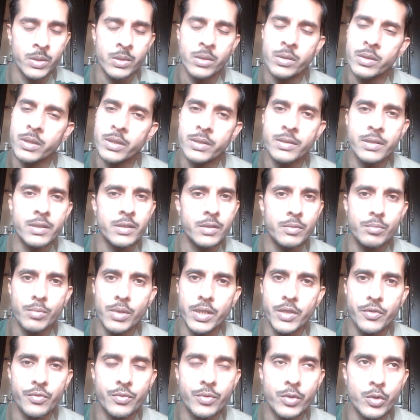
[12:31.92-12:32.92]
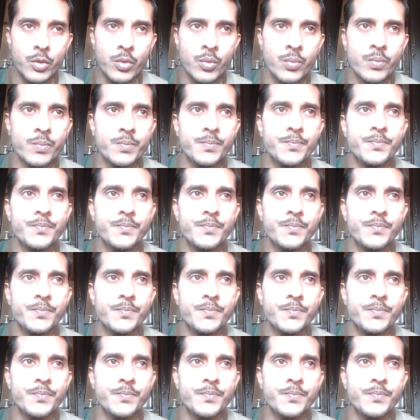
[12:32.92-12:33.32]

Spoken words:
So this is my view.